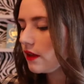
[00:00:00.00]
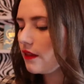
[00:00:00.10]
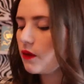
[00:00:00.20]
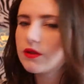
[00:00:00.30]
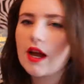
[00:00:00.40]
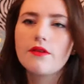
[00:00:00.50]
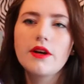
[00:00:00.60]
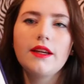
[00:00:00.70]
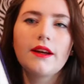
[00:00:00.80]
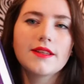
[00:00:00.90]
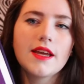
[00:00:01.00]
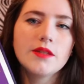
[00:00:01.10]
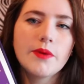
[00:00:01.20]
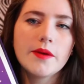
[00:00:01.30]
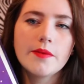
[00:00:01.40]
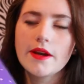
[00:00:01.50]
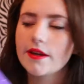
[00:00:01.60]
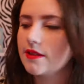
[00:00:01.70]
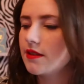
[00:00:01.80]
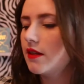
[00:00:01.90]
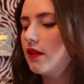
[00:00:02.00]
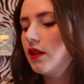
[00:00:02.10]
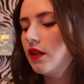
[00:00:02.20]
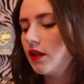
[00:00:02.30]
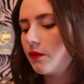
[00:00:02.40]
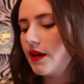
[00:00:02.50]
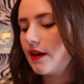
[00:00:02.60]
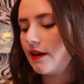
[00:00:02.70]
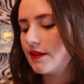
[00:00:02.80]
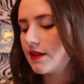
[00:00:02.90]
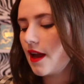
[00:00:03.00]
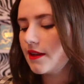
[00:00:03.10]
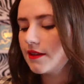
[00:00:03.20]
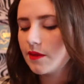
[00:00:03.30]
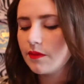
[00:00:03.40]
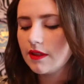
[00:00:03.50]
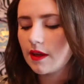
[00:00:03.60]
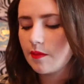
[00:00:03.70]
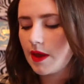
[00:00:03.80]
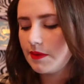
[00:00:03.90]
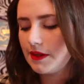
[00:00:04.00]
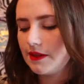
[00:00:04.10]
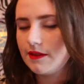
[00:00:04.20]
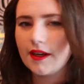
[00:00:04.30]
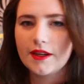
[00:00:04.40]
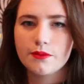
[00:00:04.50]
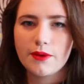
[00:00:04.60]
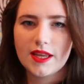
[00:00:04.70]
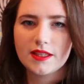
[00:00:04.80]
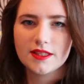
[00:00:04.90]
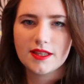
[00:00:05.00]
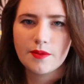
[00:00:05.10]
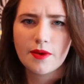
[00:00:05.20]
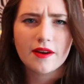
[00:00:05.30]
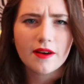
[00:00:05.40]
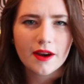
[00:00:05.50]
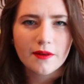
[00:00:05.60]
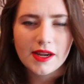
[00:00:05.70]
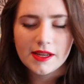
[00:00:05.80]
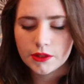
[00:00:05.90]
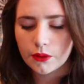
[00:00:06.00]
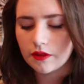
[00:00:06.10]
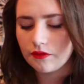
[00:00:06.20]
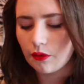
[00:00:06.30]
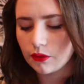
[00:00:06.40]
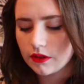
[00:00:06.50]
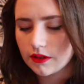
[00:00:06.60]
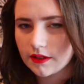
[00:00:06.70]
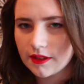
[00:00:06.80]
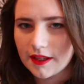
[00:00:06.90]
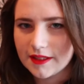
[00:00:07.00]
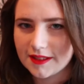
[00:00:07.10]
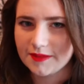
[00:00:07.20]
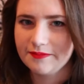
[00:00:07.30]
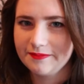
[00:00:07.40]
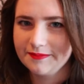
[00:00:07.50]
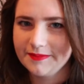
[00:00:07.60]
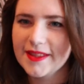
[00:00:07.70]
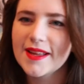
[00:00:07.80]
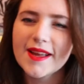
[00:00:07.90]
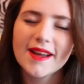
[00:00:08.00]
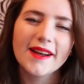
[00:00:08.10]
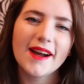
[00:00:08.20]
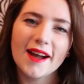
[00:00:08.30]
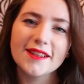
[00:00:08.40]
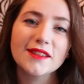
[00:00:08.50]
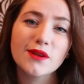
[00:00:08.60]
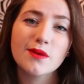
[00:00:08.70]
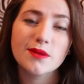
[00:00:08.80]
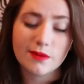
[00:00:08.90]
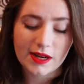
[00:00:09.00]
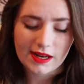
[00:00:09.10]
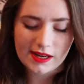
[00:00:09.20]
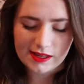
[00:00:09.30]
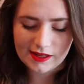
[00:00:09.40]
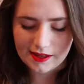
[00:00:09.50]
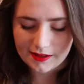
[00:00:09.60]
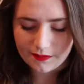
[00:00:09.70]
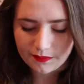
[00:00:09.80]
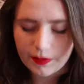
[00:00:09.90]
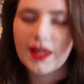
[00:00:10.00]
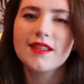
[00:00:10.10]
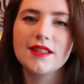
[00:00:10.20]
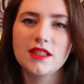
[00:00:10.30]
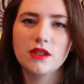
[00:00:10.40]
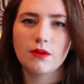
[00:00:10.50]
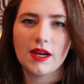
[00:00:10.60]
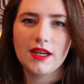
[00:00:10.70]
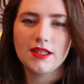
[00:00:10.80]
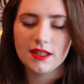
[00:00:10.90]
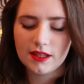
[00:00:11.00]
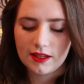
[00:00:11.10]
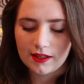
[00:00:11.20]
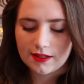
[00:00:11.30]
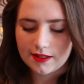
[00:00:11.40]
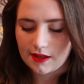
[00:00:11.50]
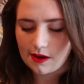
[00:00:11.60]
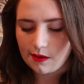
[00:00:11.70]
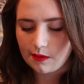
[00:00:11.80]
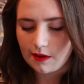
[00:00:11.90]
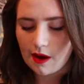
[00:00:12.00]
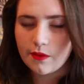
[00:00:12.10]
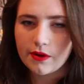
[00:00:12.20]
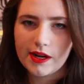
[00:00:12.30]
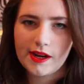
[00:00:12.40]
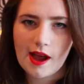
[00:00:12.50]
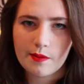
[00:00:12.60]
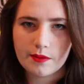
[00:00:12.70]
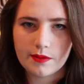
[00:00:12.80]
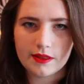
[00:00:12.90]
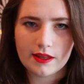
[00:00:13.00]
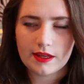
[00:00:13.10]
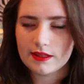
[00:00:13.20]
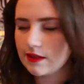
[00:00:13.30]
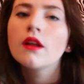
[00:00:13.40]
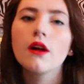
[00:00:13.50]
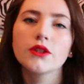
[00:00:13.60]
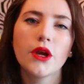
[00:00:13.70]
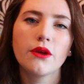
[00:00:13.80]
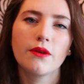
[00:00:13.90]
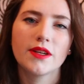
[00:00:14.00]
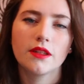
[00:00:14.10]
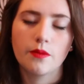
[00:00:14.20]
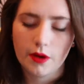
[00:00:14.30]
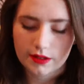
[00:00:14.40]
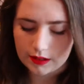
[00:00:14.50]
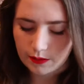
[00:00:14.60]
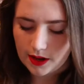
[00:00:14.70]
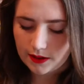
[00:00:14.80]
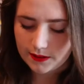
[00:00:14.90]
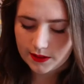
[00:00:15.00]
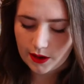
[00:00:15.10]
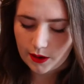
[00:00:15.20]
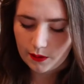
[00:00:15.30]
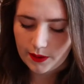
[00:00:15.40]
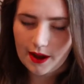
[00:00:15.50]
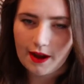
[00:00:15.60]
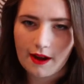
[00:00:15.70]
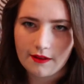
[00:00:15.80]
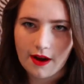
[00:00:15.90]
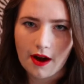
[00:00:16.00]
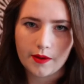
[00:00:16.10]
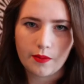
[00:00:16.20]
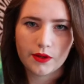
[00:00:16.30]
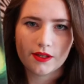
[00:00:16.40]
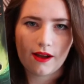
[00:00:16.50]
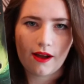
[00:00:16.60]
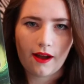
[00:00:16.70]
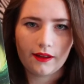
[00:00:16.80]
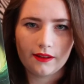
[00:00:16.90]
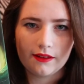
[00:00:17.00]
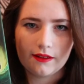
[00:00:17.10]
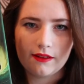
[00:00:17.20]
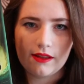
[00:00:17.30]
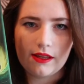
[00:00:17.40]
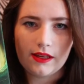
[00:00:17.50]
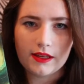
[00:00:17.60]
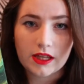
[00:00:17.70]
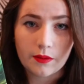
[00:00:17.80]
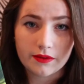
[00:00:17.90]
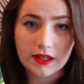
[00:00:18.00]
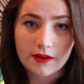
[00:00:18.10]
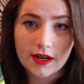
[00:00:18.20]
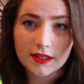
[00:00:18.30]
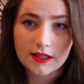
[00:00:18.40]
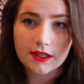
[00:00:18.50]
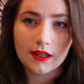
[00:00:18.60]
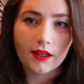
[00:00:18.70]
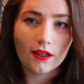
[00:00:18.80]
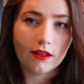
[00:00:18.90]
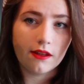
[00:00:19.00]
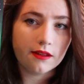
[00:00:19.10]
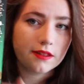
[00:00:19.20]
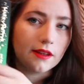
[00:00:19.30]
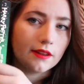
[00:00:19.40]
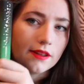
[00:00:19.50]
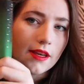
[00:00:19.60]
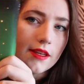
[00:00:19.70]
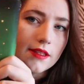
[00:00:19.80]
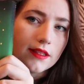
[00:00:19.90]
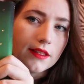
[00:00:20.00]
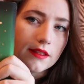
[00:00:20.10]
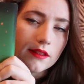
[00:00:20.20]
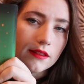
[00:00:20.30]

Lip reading: And they also have really nice end papers. Really nice. And something that may be kind of weird to say, but I really enjoy the font in this. I just thought it was really pleasant to read. So I'm really happy with these. I'll show you the rest of the books as well. So we have Harry Potter and the Chamber of Secrets. Looks like this.